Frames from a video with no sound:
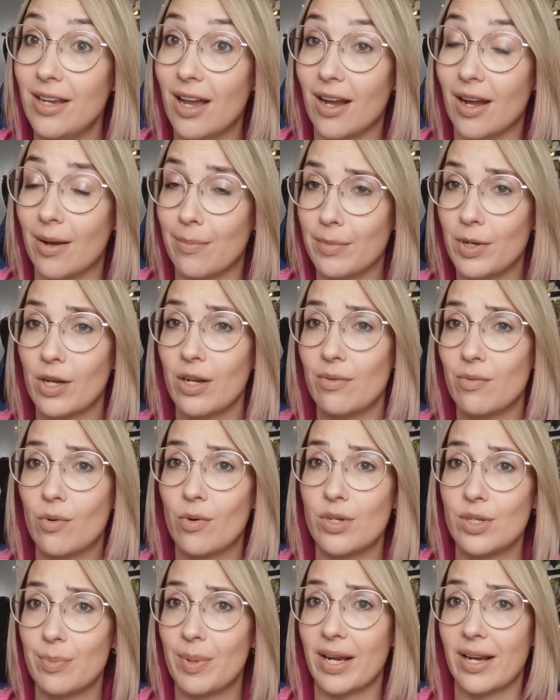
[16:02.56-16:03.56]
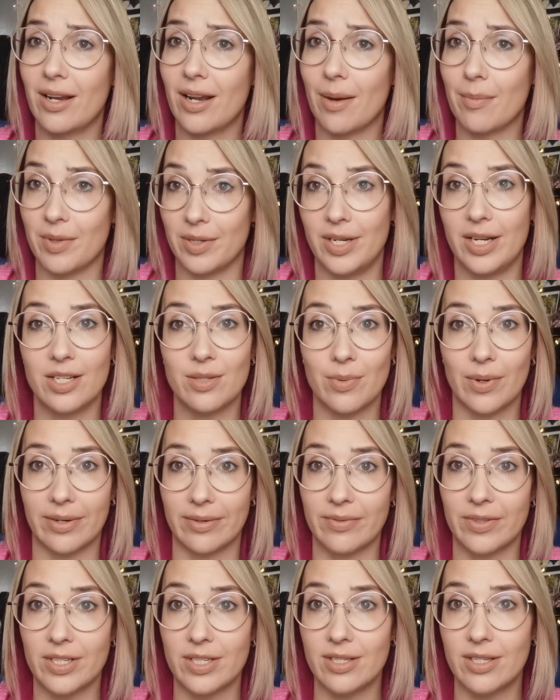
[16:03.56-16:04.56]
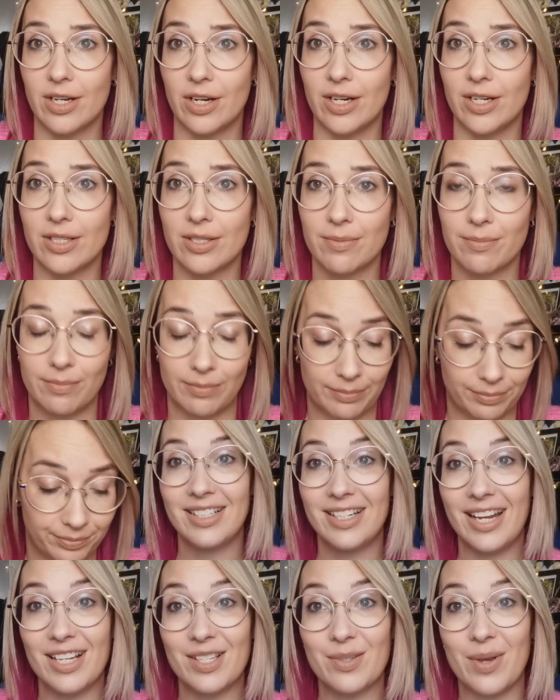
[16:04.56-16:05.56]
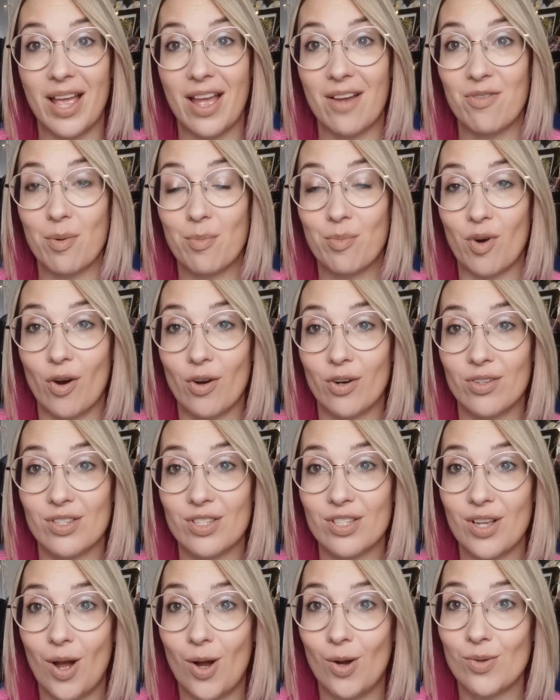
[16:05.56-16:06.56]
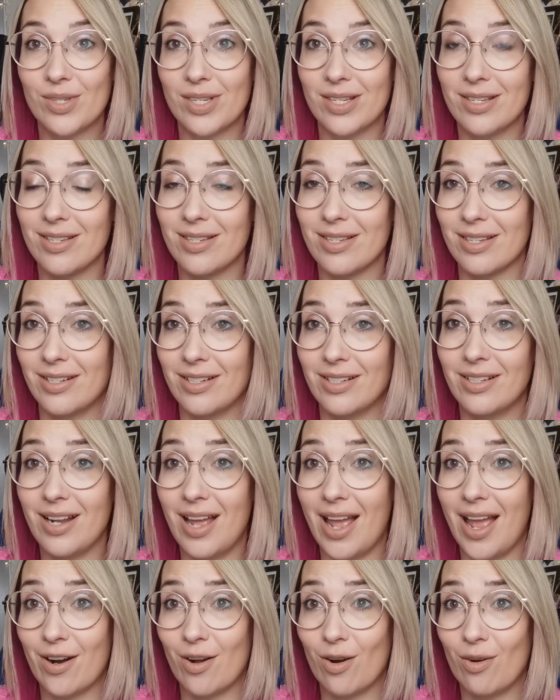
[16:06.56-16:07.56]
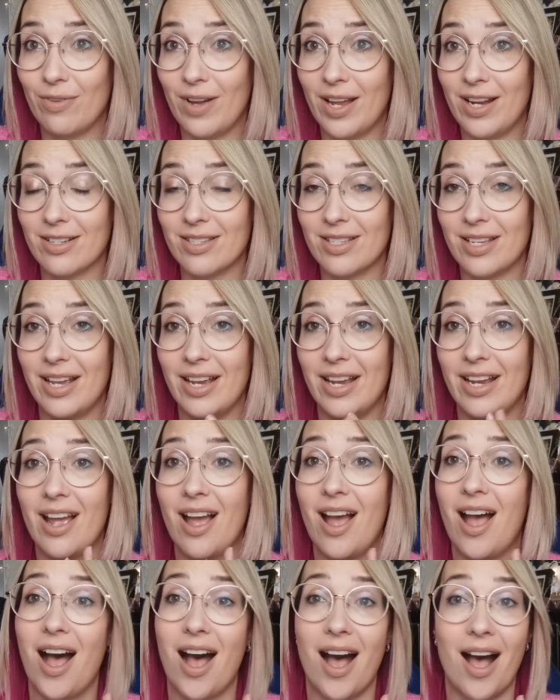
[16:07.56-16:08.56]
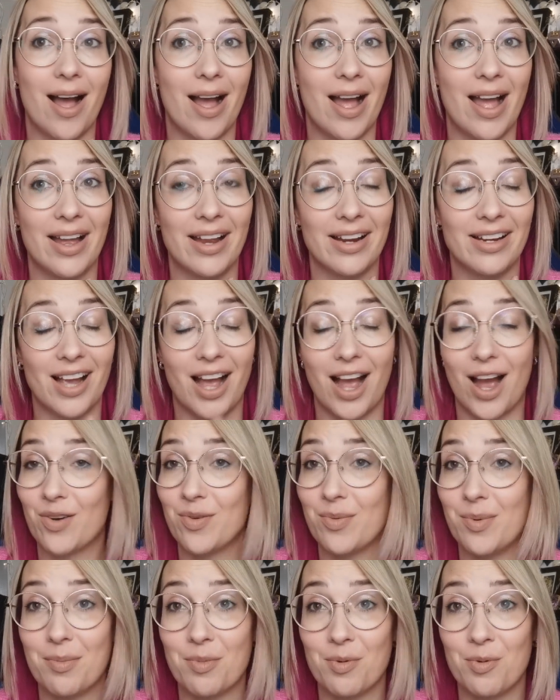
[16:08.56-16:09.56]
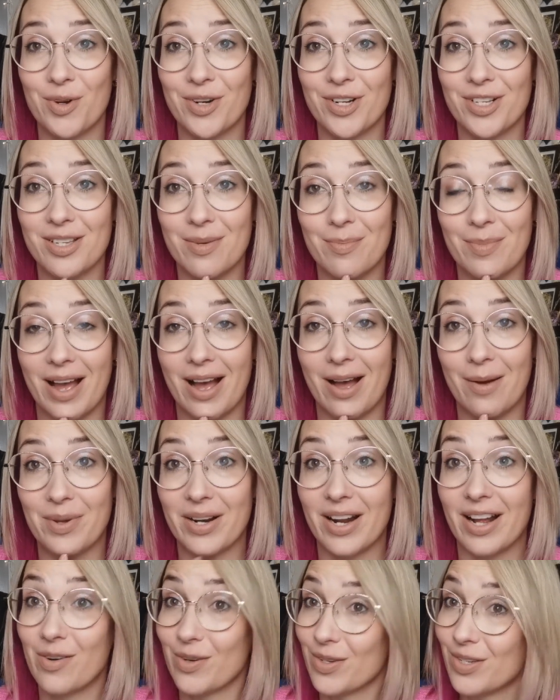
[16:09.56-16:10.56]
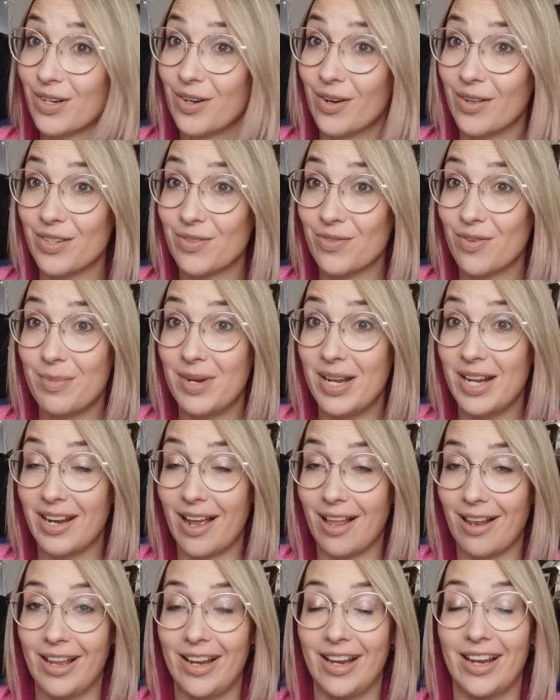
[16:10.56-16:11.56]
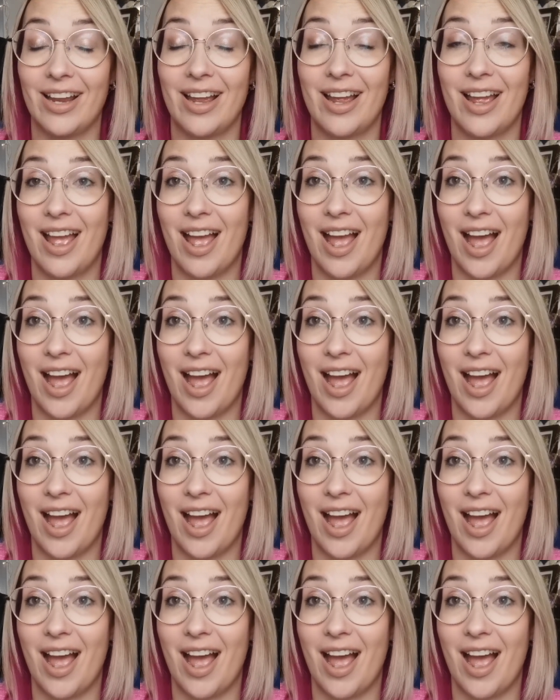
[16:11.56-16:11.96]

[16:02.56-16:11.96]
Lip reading: yeah, I'm looking forward to picking up the next one of this series. Next we have Broken Souls. This is an adult fantasy. I can't remember what it's about, but I also got this from NetGalley.